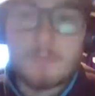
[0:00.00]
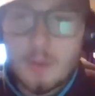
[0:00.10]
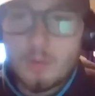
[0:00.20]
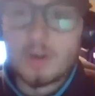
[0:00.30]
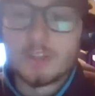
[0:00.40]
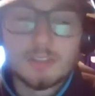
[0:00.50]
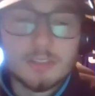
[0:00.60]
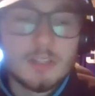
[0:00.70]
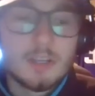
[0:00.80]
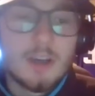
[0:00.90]
he was.
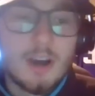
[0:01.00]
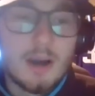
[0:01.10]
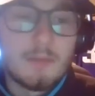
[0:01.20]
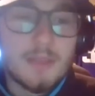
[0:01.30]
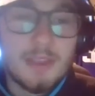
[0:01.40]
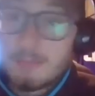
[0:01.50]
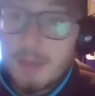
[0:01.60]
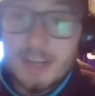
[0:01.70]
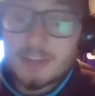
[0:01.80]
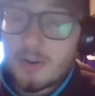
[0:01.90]
In
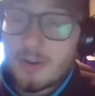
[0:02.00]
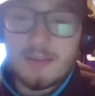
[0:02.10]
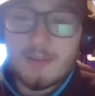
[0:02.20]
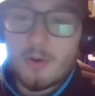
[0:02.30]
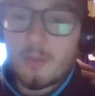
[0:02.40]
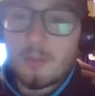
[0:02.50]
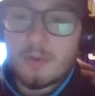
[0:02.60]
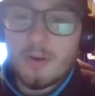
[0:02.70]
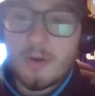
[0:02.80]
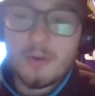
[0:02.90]
Minnesota, yeah,
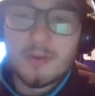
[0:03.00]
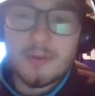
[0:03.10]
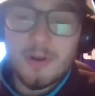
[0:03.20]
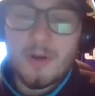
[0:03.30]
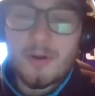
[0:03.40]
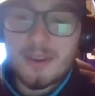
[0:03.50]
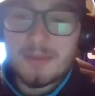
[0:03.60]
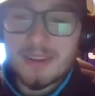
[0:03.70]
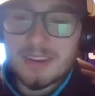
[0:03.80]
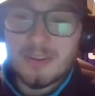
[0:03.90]
homegrown in
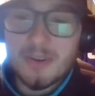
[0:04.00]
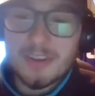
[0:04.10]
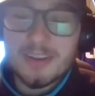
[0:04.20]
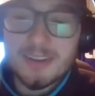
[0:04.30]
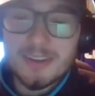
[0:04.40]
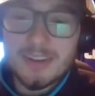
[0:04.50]
Minnesota. He